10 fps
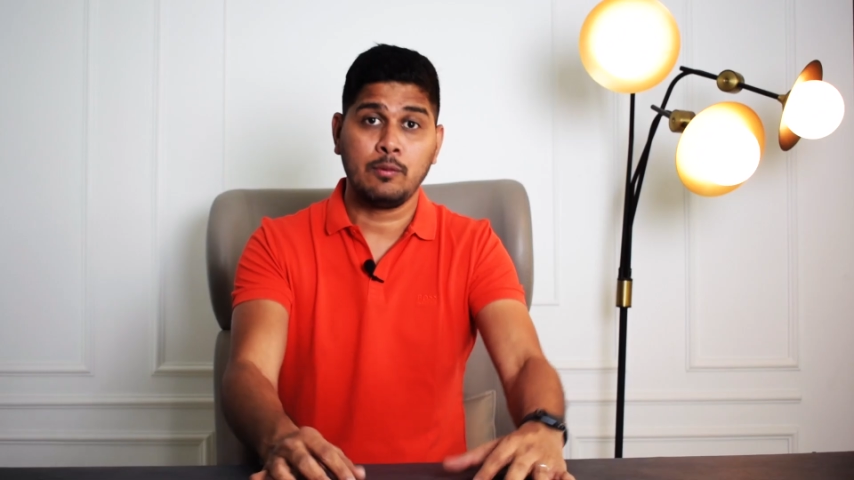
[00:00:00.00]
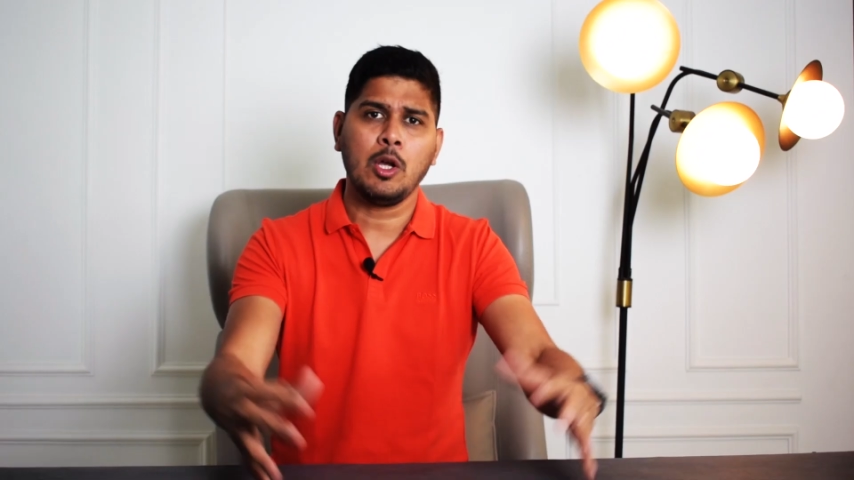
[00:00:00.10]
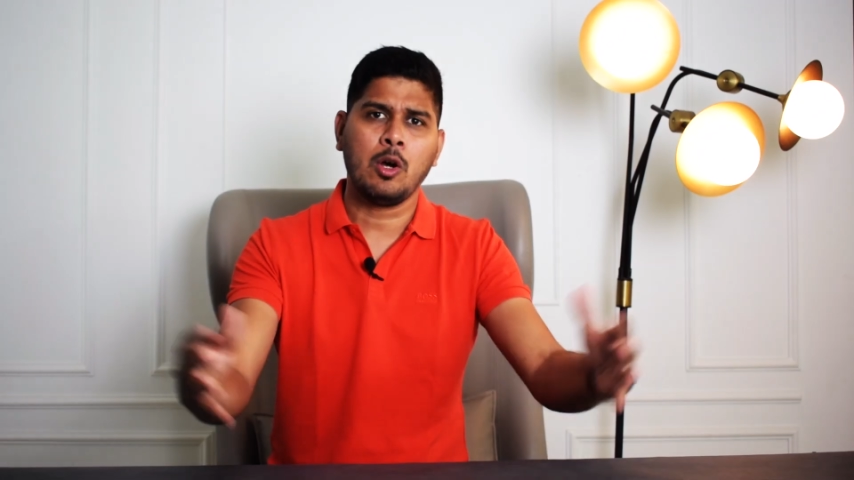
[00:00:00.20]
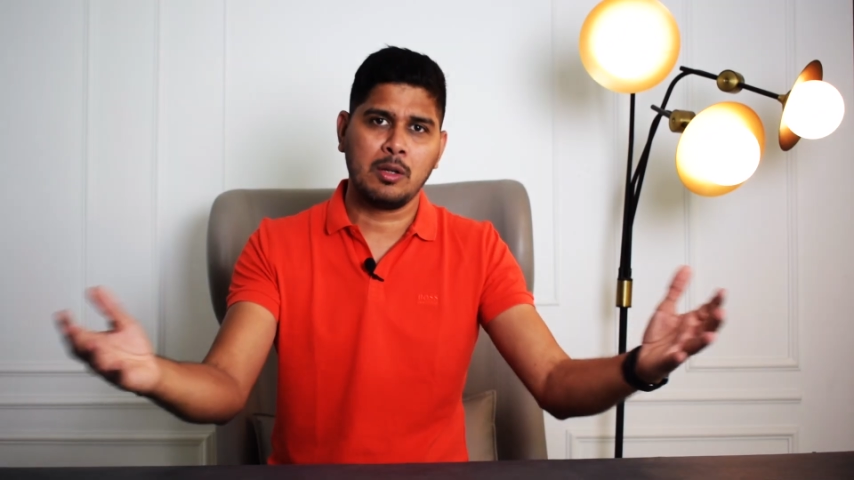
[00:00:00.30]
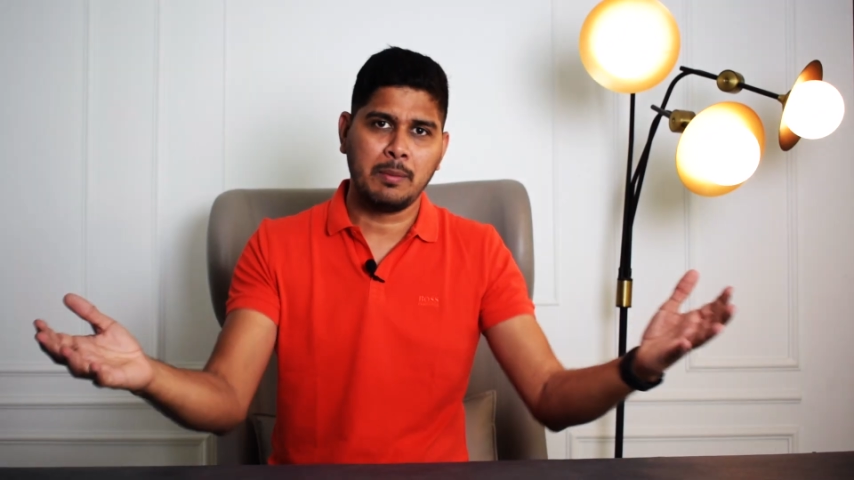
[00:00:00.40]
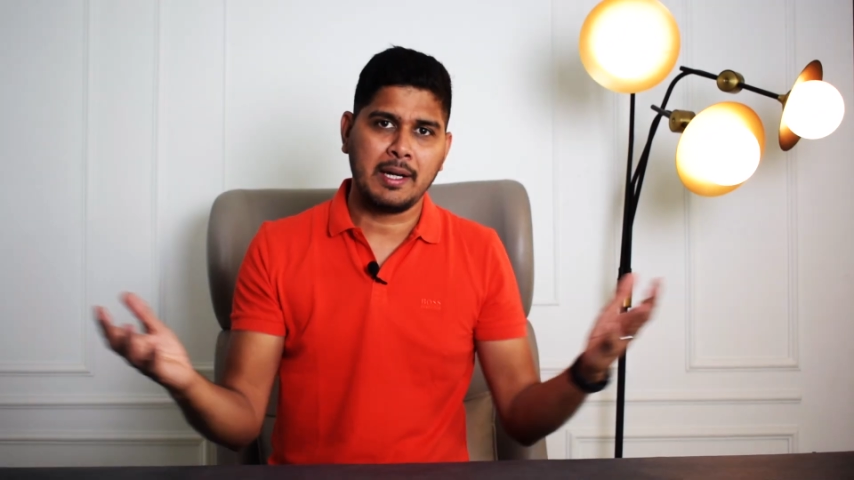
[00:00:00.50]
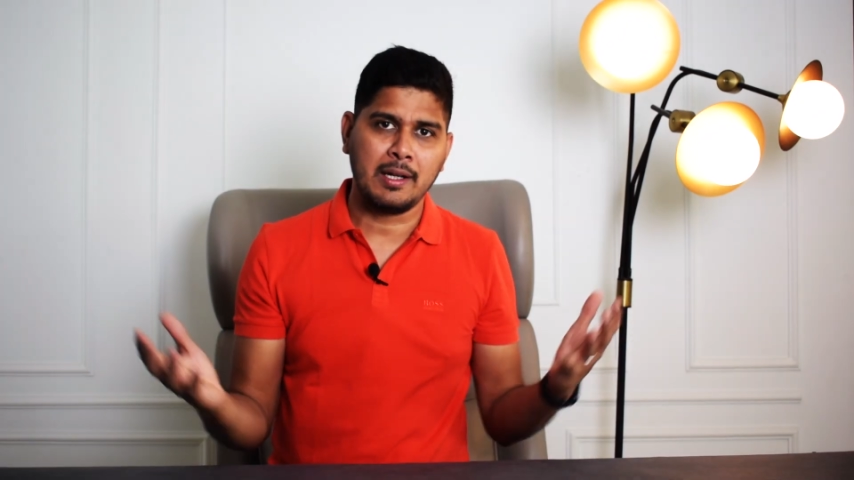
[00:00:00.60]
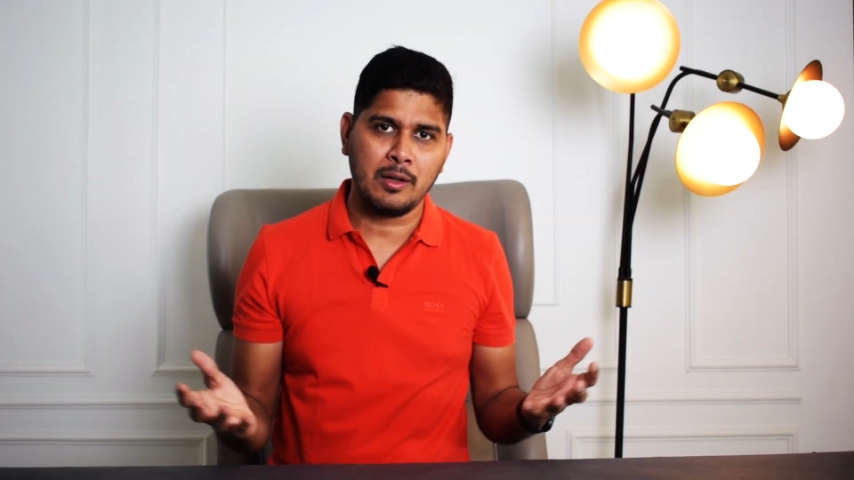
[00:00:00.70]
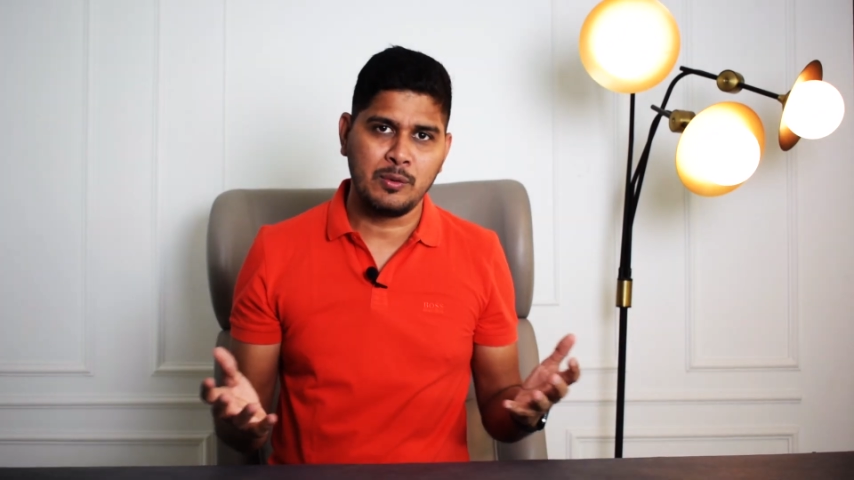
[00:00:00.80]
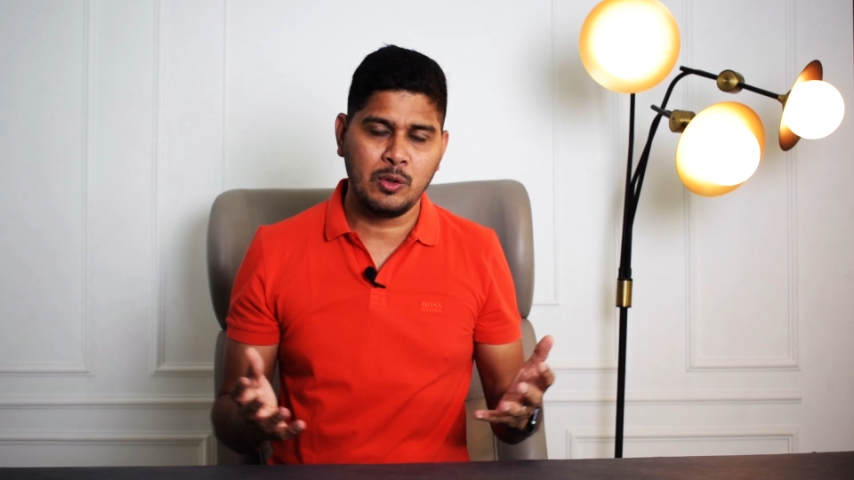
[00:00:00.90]
We all by
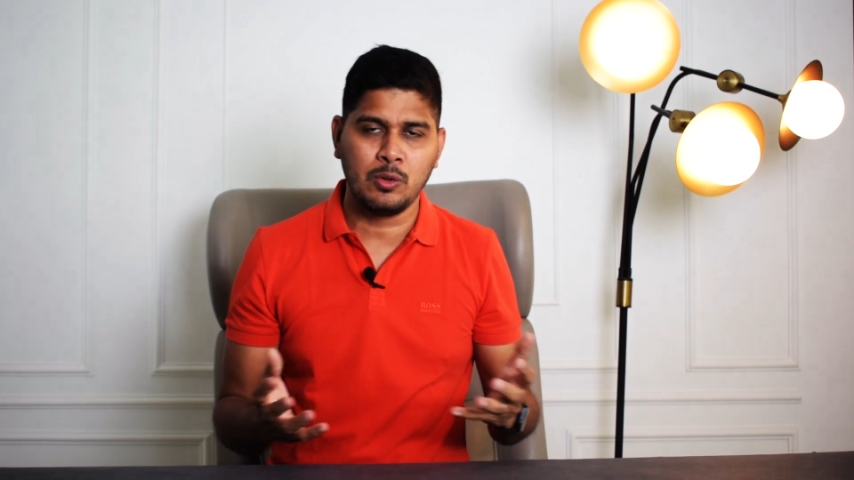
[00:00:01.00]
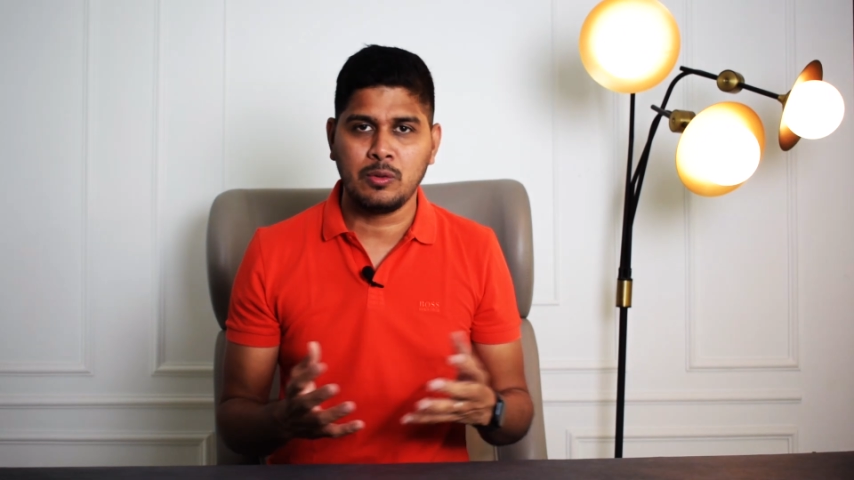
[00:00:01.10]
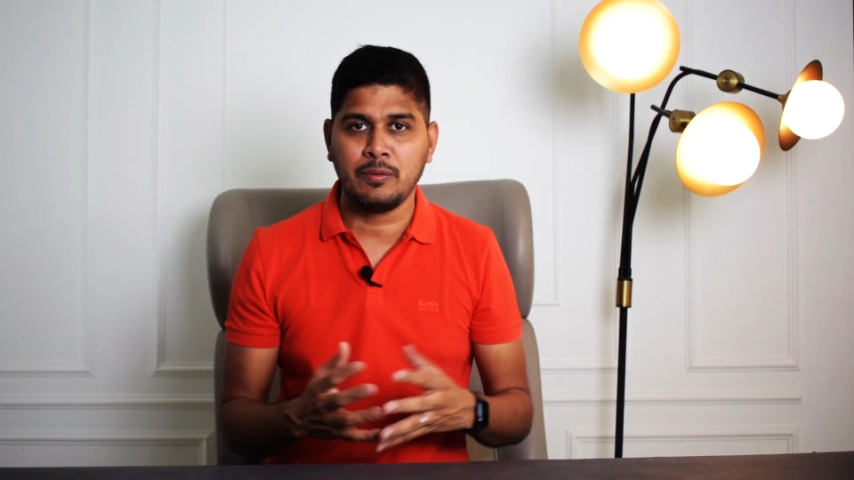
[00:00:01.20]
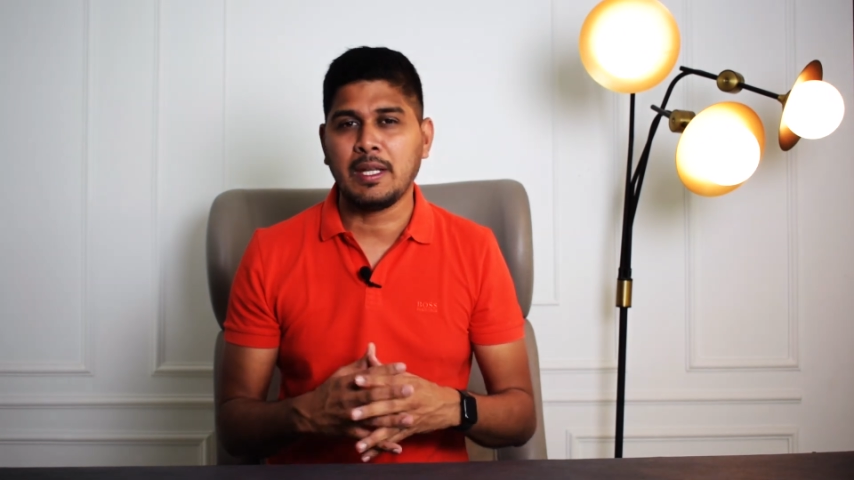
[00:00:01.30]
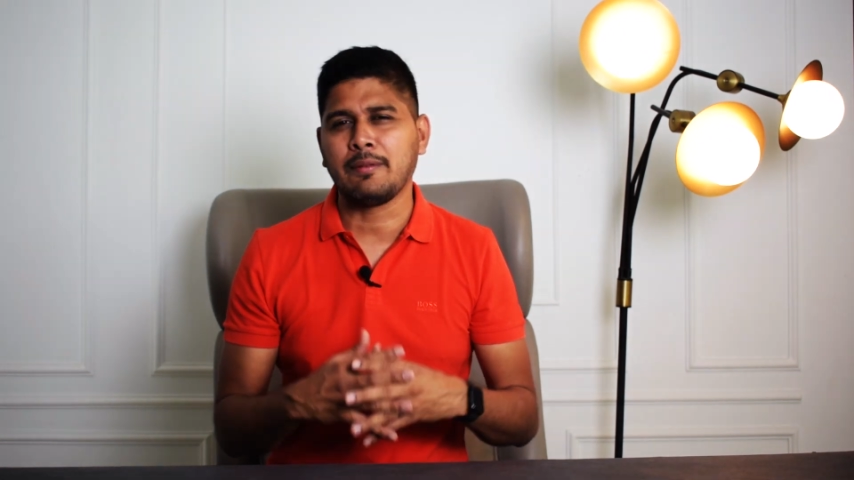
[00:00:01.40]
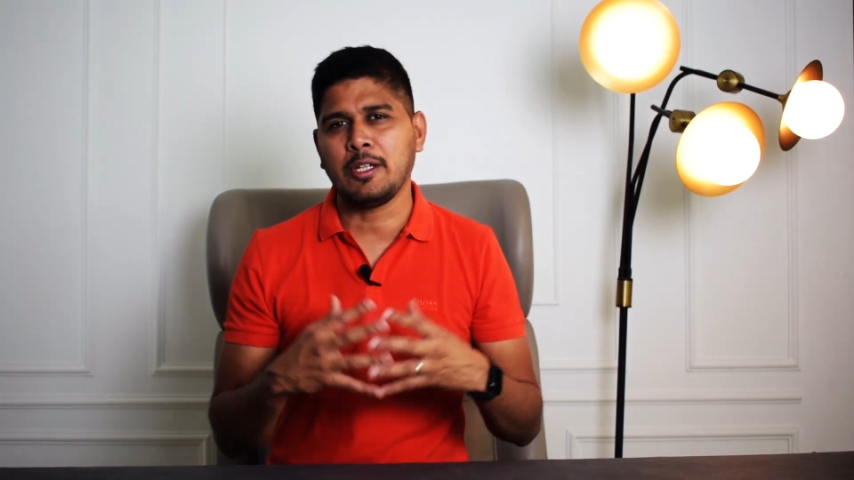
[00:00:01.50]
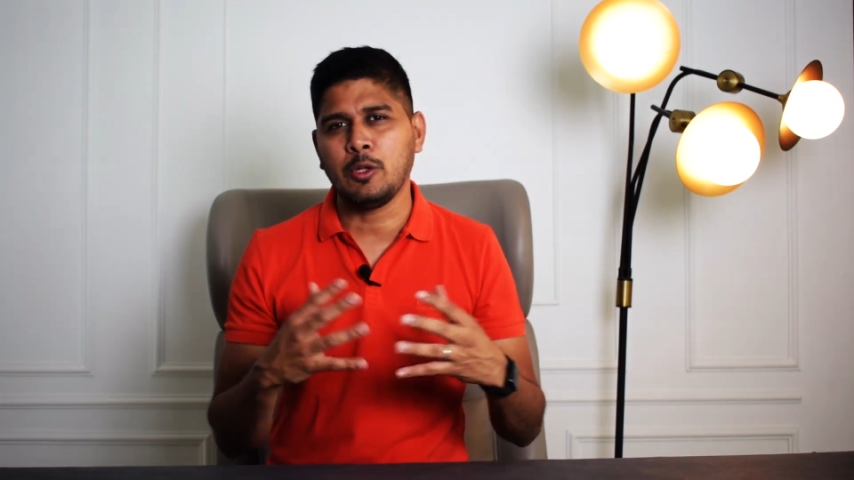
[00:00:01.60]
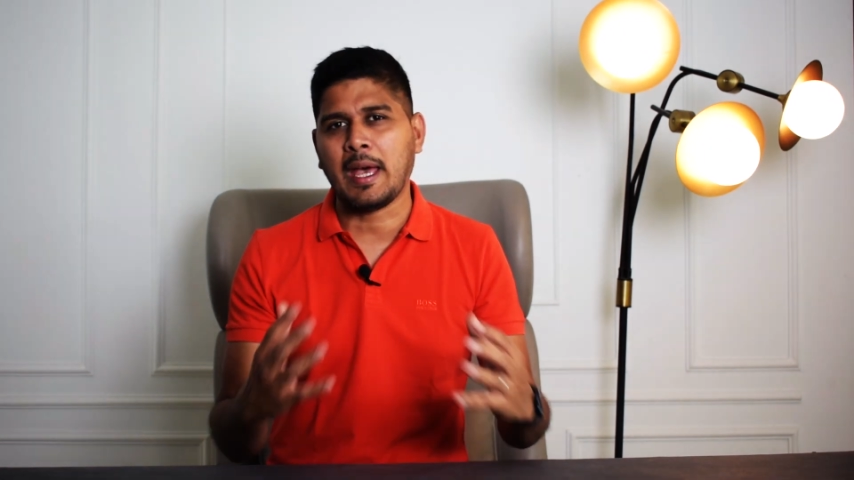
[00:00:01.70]
now know that when you